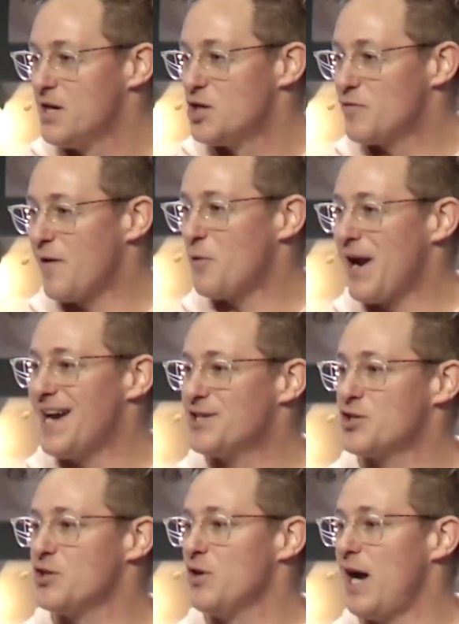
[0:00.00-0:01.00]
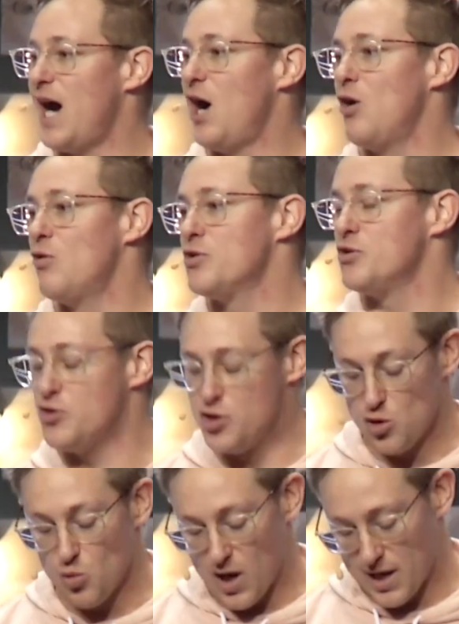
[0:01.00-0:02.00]
so if I were to ask you, how do
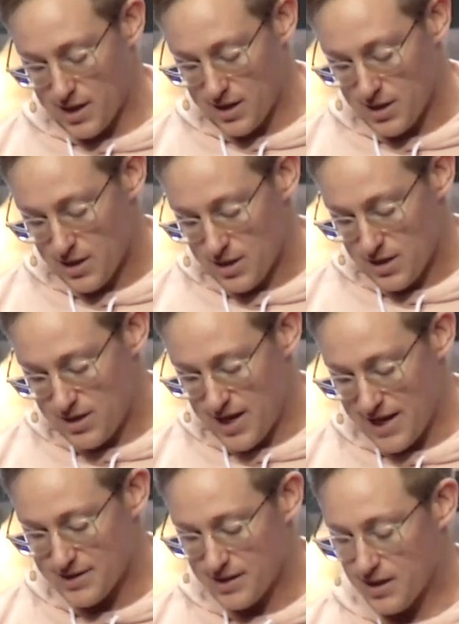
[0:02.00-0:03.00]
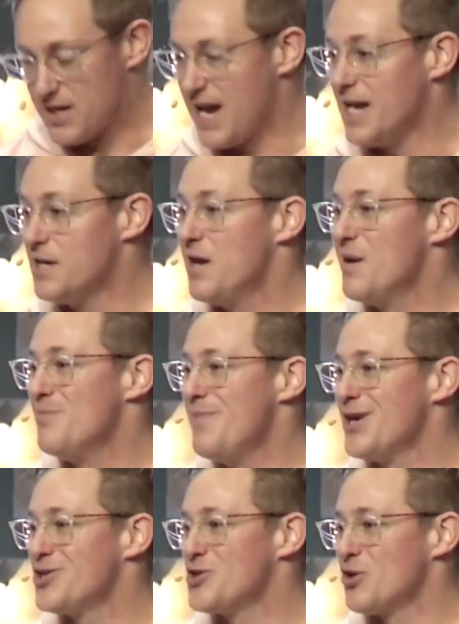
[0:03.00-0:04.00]
you want to designate,
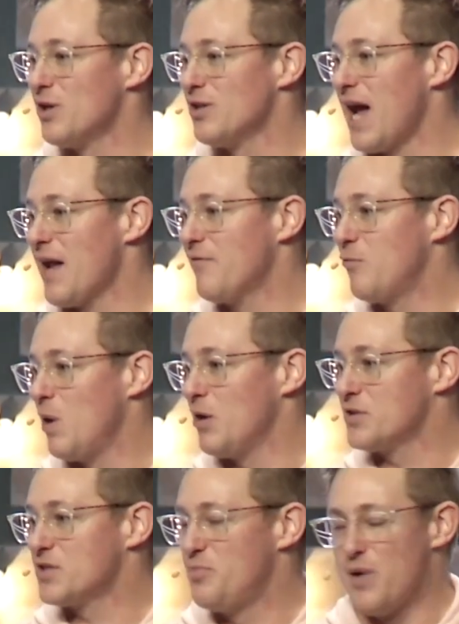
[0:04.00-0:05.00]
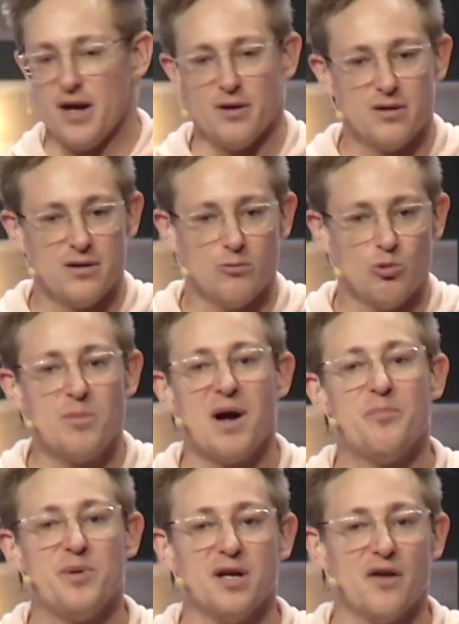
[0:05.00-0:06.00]
measure a life well spent? What
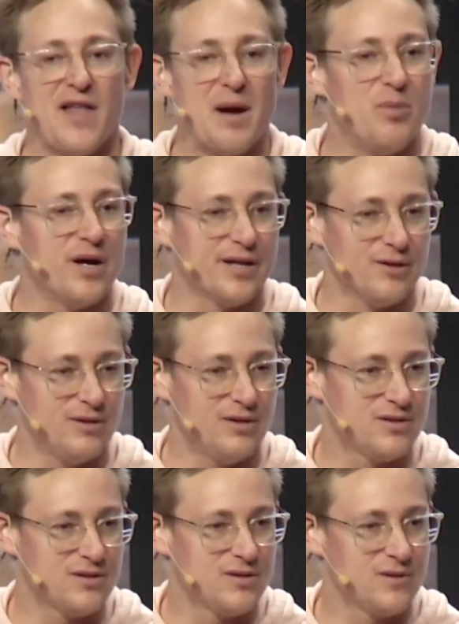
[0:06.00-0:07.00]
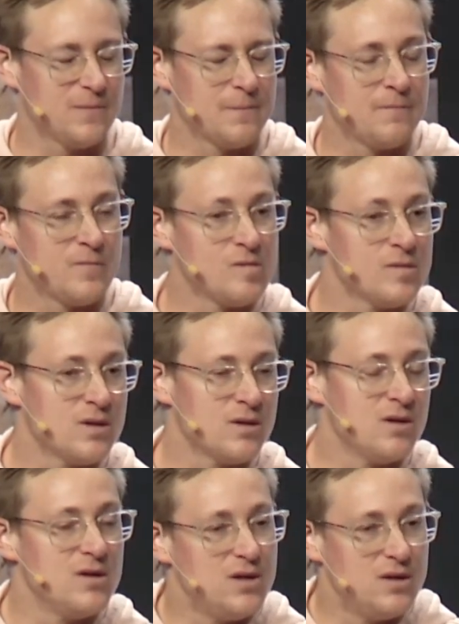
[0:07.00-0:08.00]
might be on that bucket list?
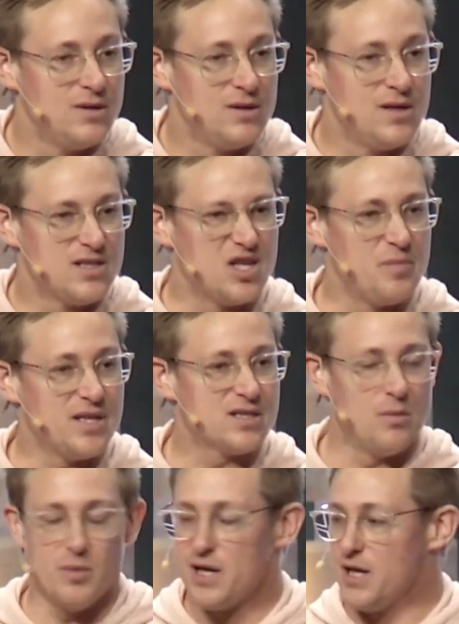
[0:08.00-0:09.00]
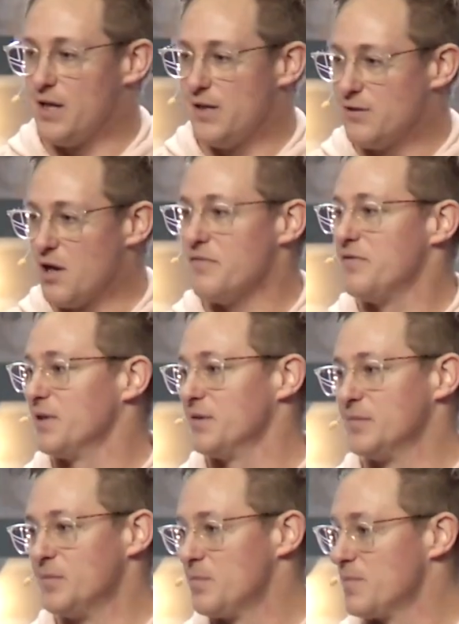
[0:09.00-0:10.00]
Is it to be somebody
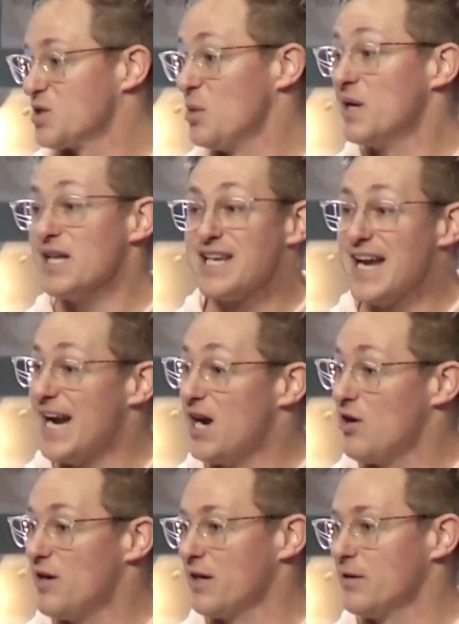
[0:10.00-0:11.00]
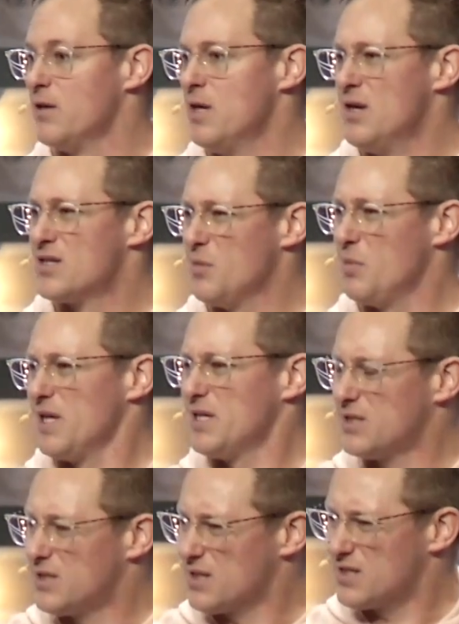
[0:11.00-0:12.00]
loving, somebody caring, somebody
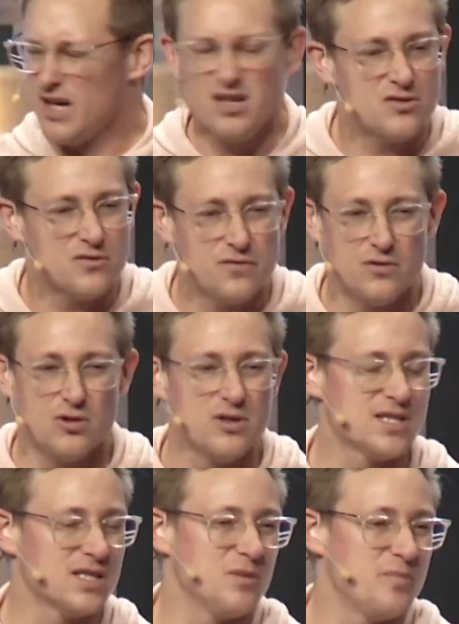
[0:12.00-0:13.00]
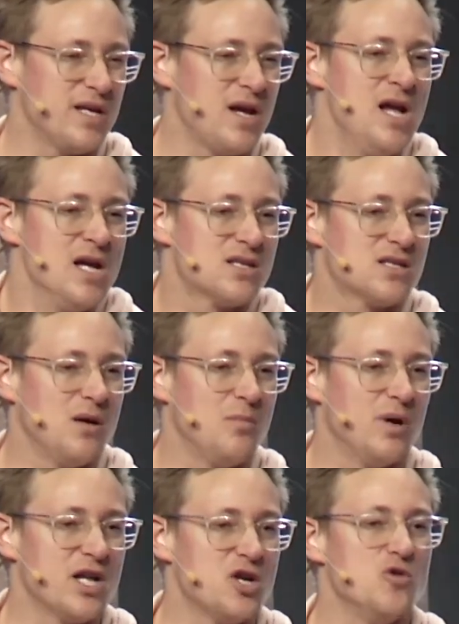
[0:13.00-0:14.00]
successful? Is it to be
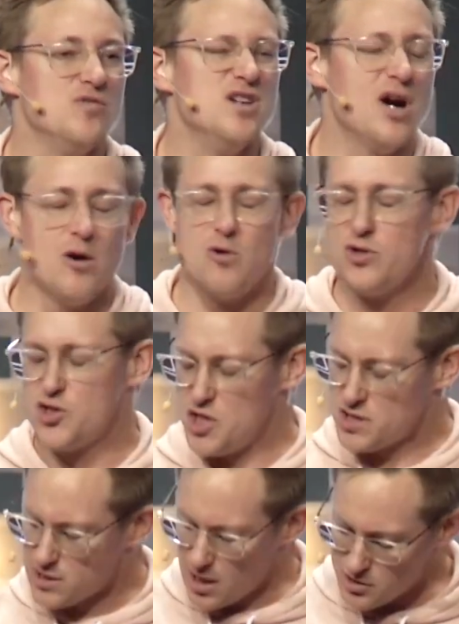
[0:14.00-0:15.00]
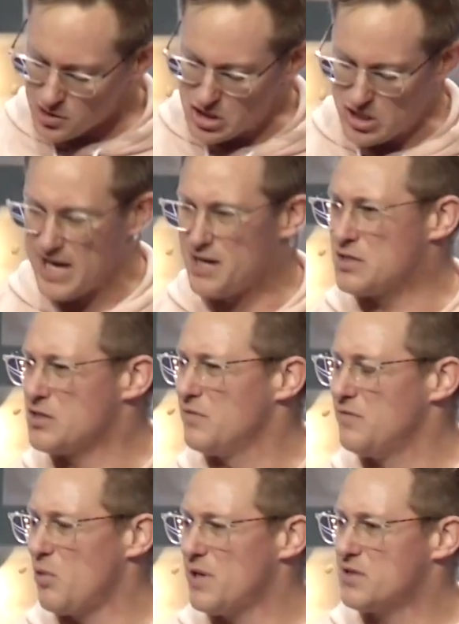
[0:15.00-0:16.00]
somebody who knows Jesus, understands the
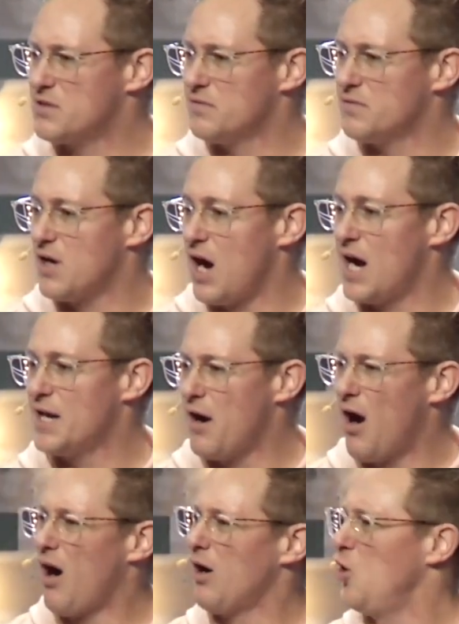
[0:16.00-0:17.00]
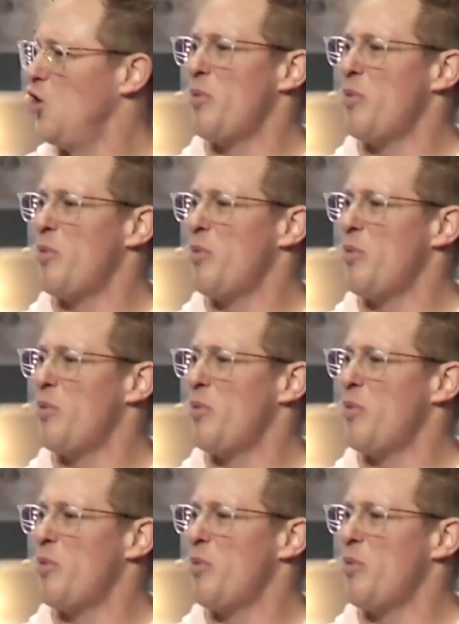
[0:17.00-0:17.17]
voice of God? And our hope,